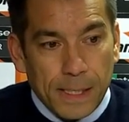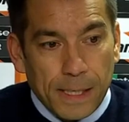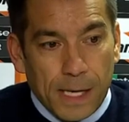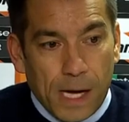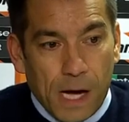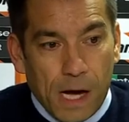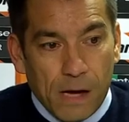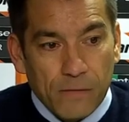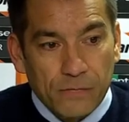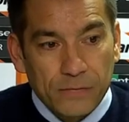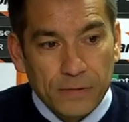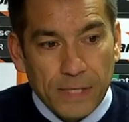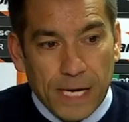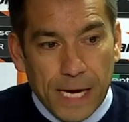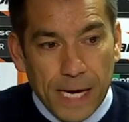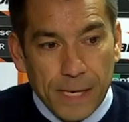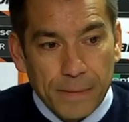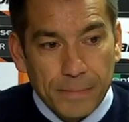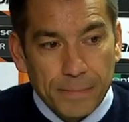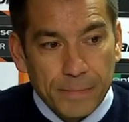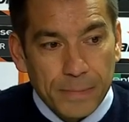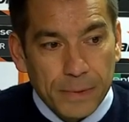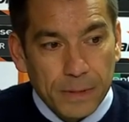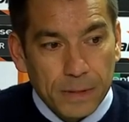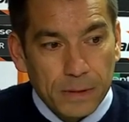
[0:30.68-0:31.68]

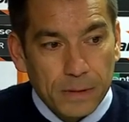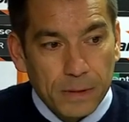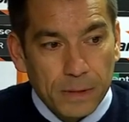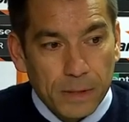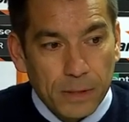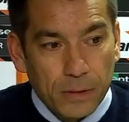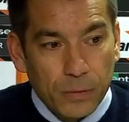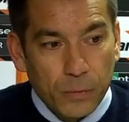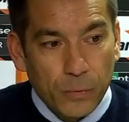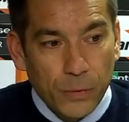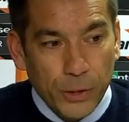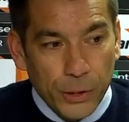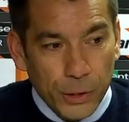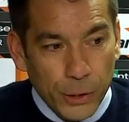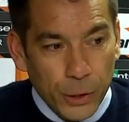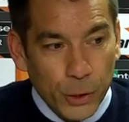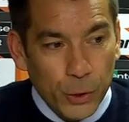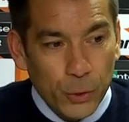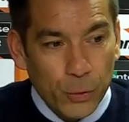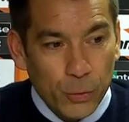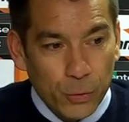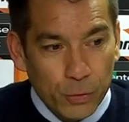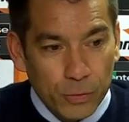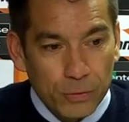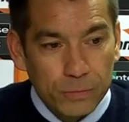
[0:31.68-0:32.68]
Halftime, we
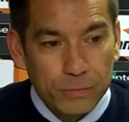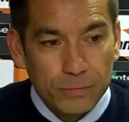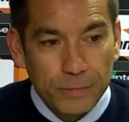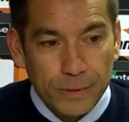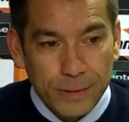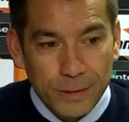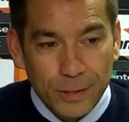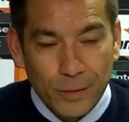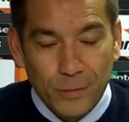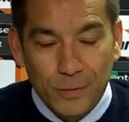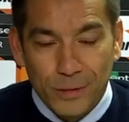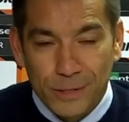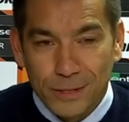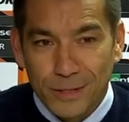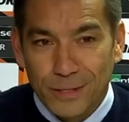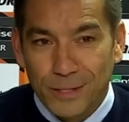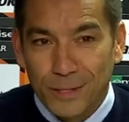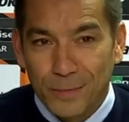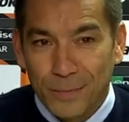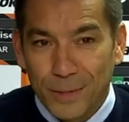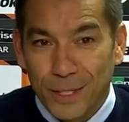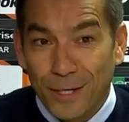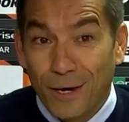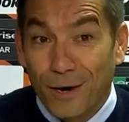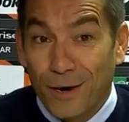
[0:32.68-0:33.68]
knew, you know, it's going
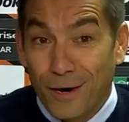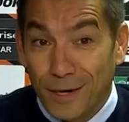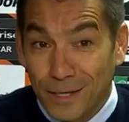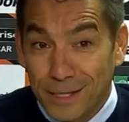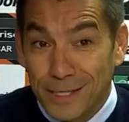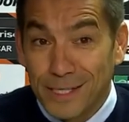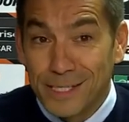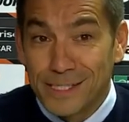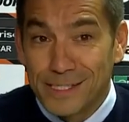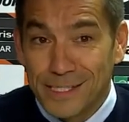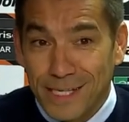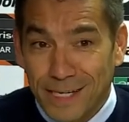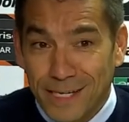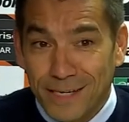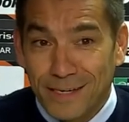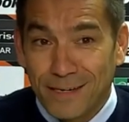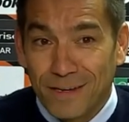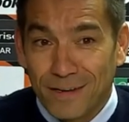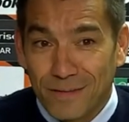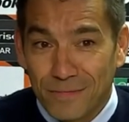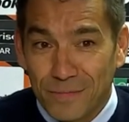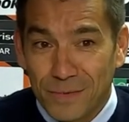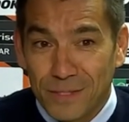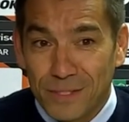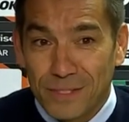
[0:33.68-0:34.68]
to be hard in the second
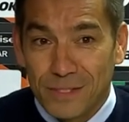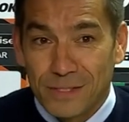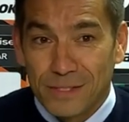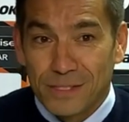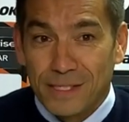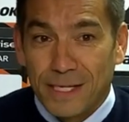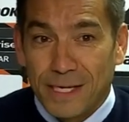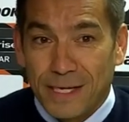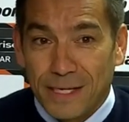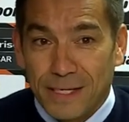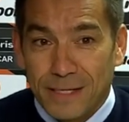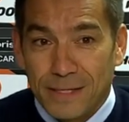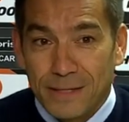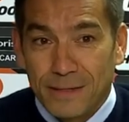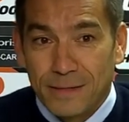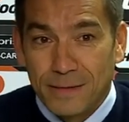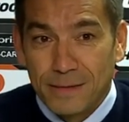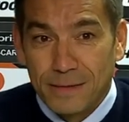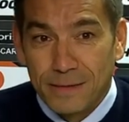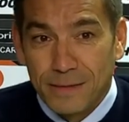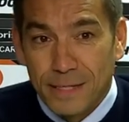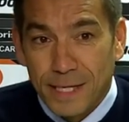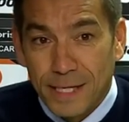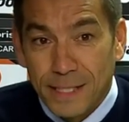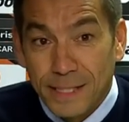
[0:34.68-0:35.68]
half because they
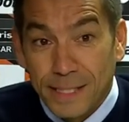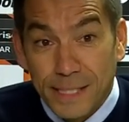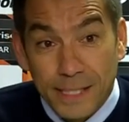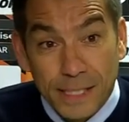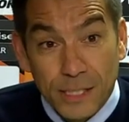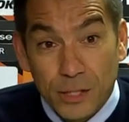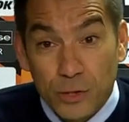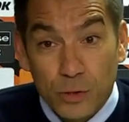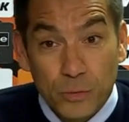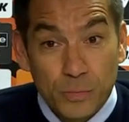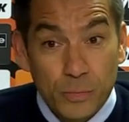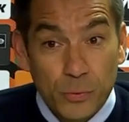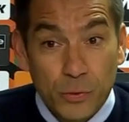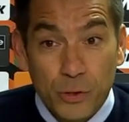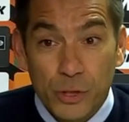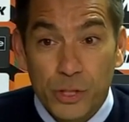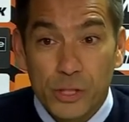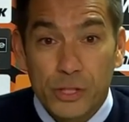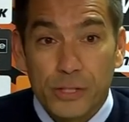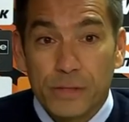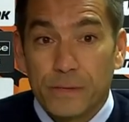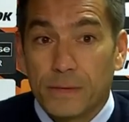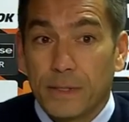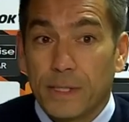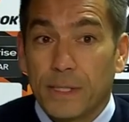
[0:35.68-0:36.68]
needed to
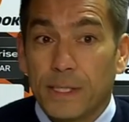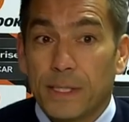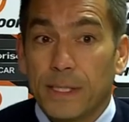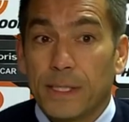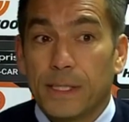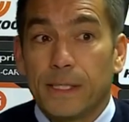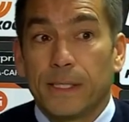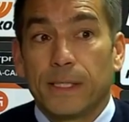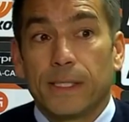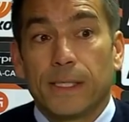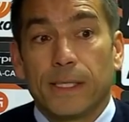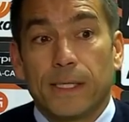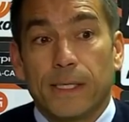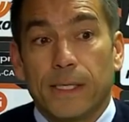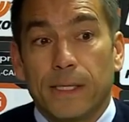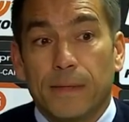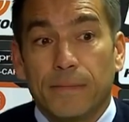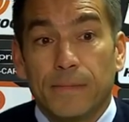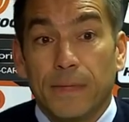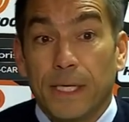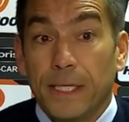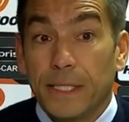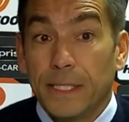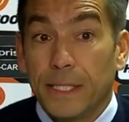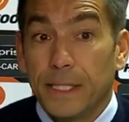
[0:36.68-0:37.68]
push, and
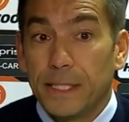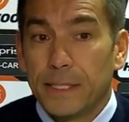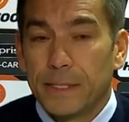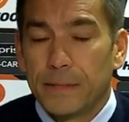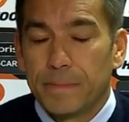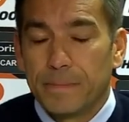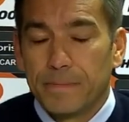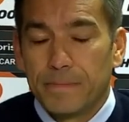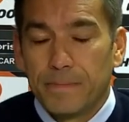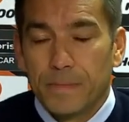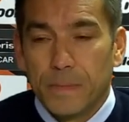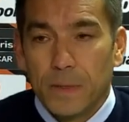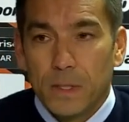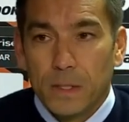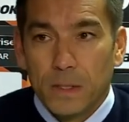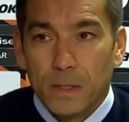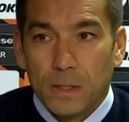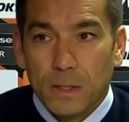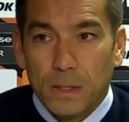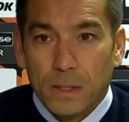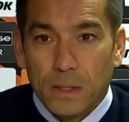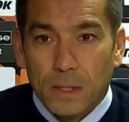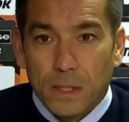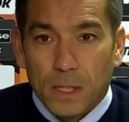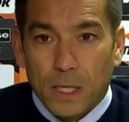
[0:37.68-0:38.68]
they did.
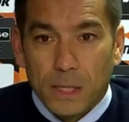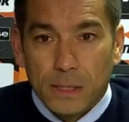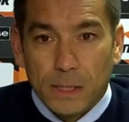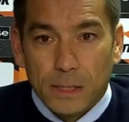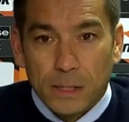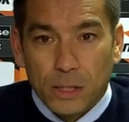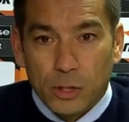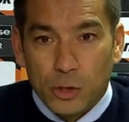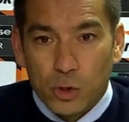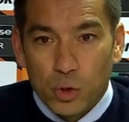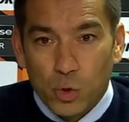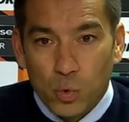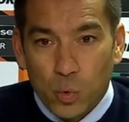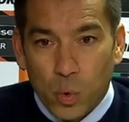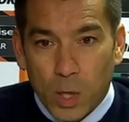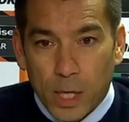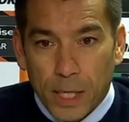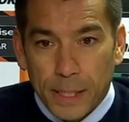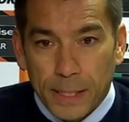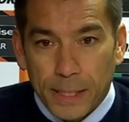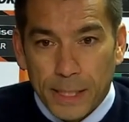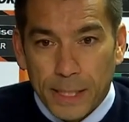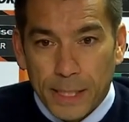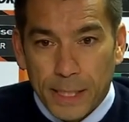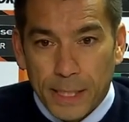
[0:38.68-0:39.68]
I think the
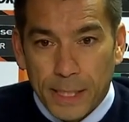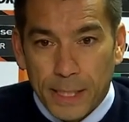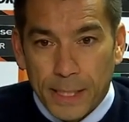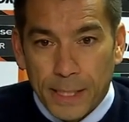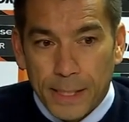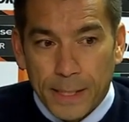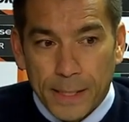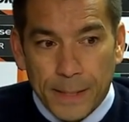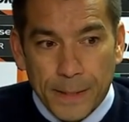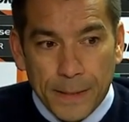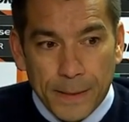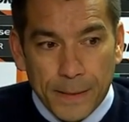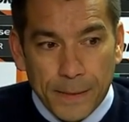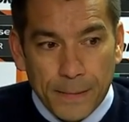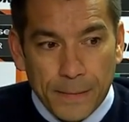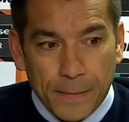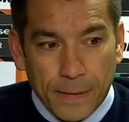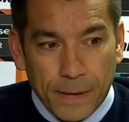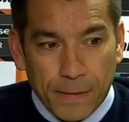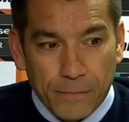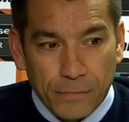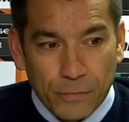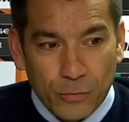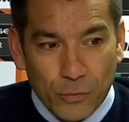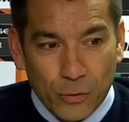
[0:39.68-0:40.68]
2-1
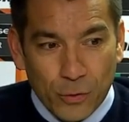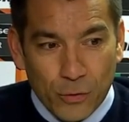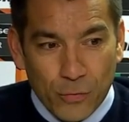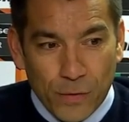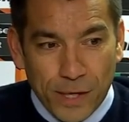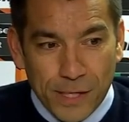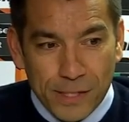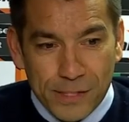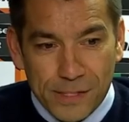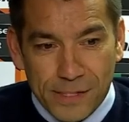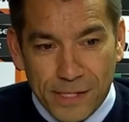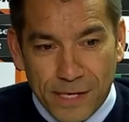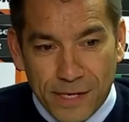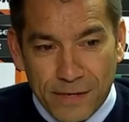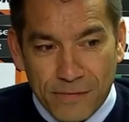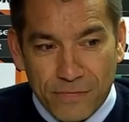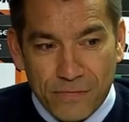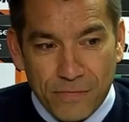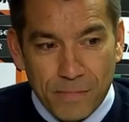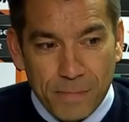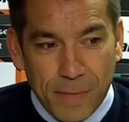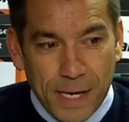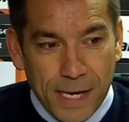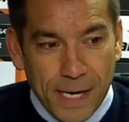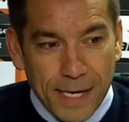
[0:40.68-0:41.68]
after a great
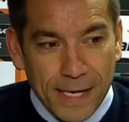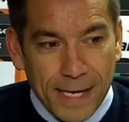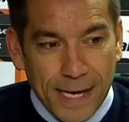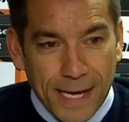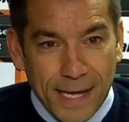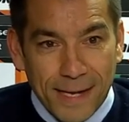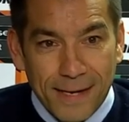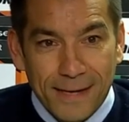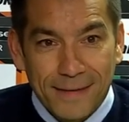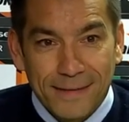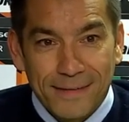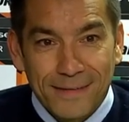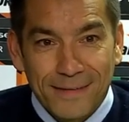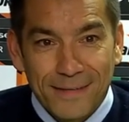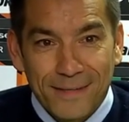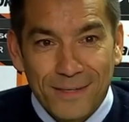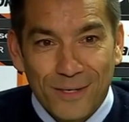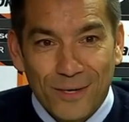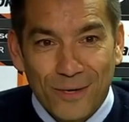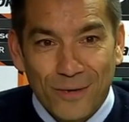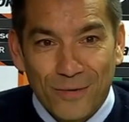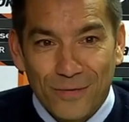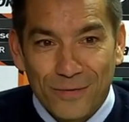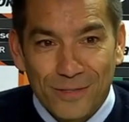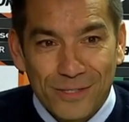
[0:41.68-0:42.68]
save by Allen, you
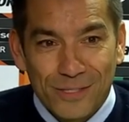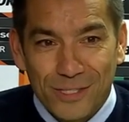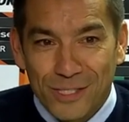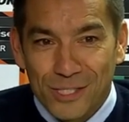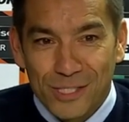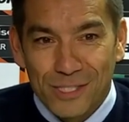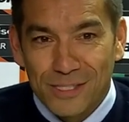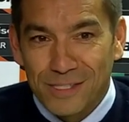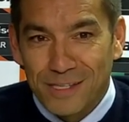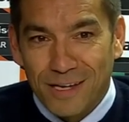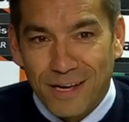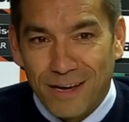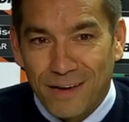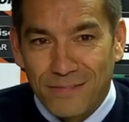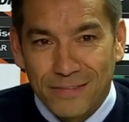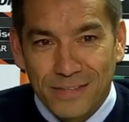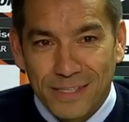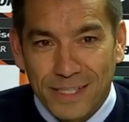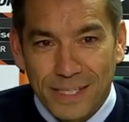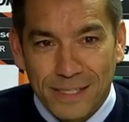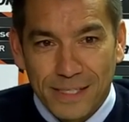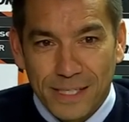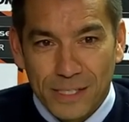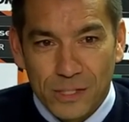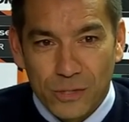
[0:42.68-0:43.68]
know, just after
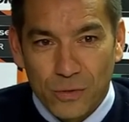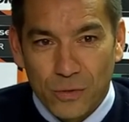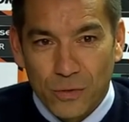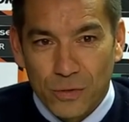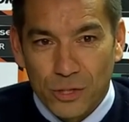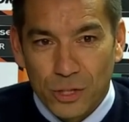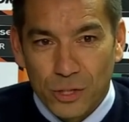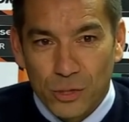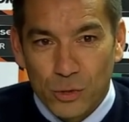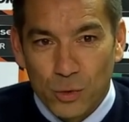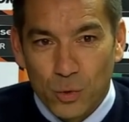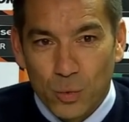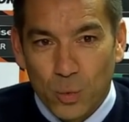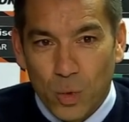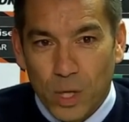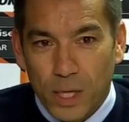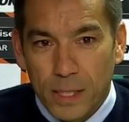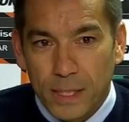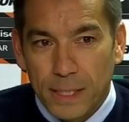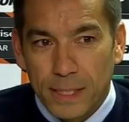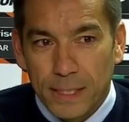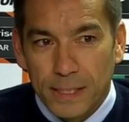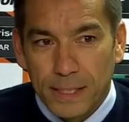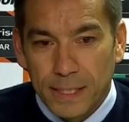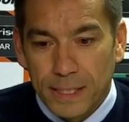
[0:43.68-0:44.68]
that they scored a
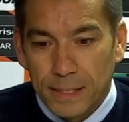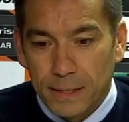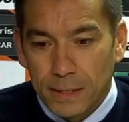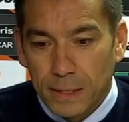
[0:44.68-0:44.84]
2-1, and